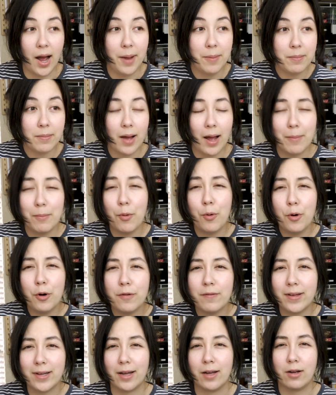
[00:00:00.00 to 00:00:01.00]
I'm more
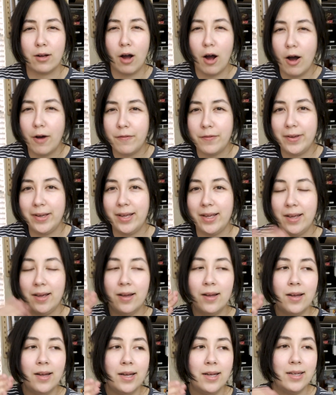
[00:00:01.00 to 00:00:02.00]
of like a coffee
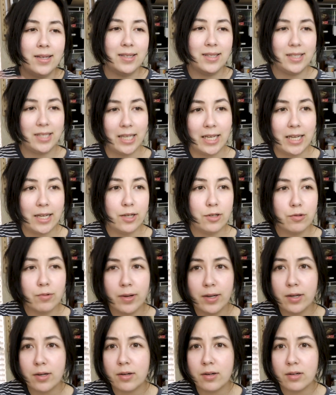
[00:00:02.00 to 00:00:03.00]
tea
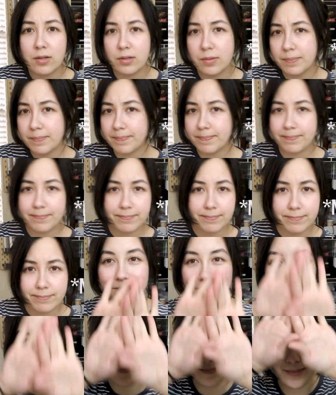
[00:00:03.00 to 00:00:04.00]
drinker.
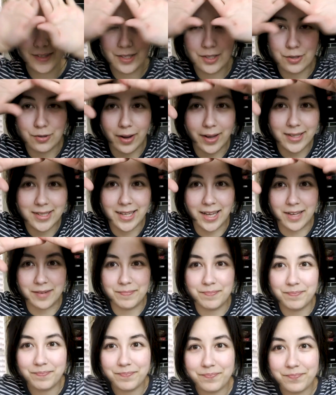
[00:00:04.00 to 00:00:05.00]
Let's try this
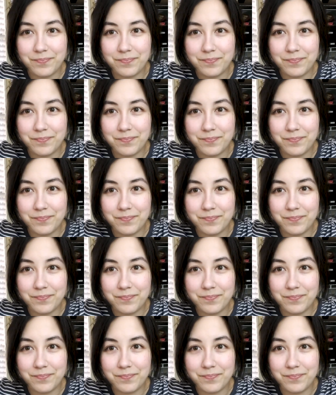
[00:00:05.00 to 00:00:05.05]
again.